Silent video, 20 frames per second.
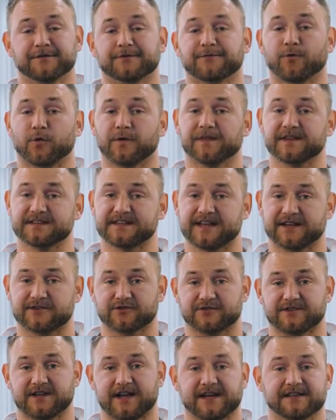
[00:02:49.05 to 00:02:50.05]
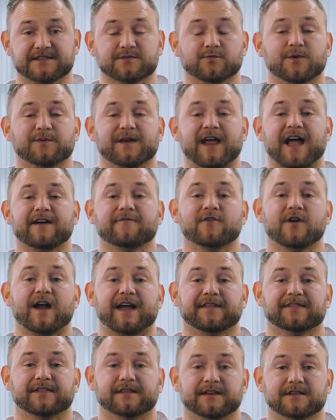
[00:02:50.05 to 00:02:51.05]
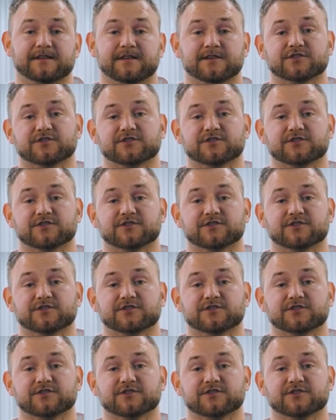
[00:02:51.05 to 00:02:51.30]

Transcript: For this exercise, we would have our athlete